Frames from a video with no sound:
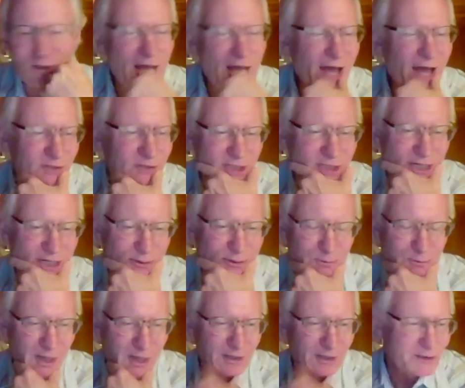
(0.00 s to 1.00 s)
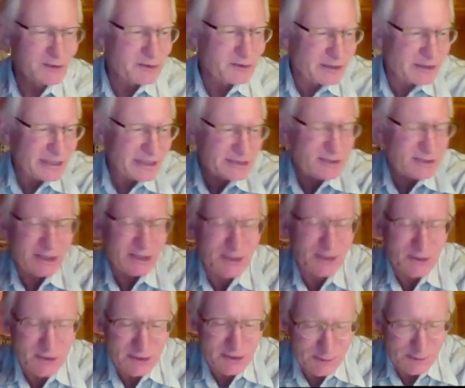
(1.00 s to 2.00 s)
have to check with my literary no, executive.
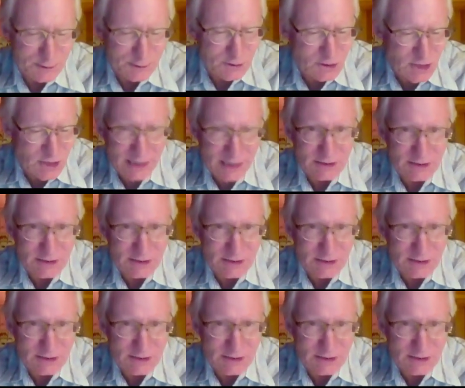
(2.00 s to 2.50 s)
he wants the Lost